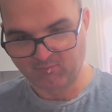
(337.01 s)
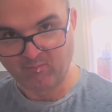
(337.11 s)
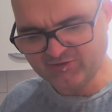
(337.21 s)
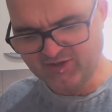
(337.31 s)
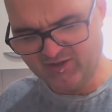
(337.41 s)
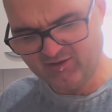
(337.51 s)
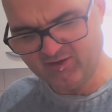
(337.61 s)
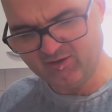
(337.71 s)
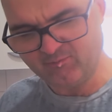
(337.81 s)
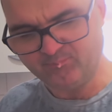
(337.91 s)
It's kind of
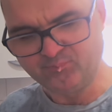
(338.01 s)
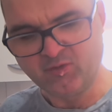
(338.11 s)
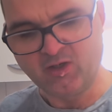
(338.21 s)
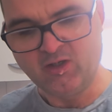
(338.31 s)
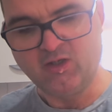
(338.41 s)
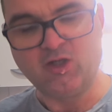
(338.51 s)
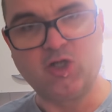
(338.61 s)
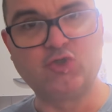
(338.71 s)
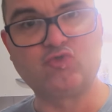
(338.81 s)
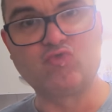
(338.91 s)
like a
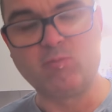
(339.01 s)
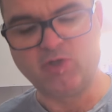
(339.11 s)
strawberry